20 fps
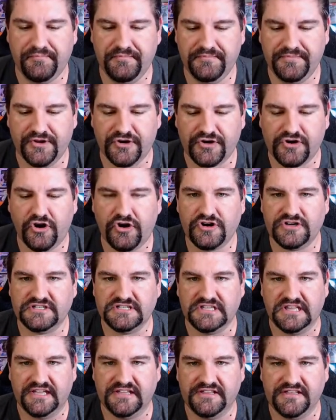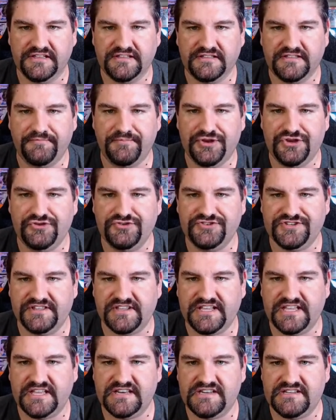their cards lately. They've been using the
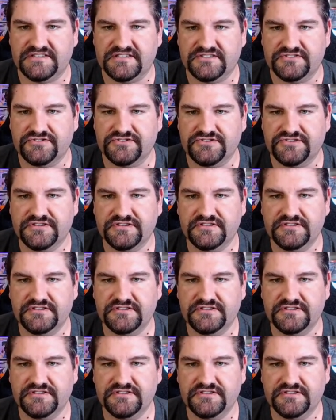kitty scissors.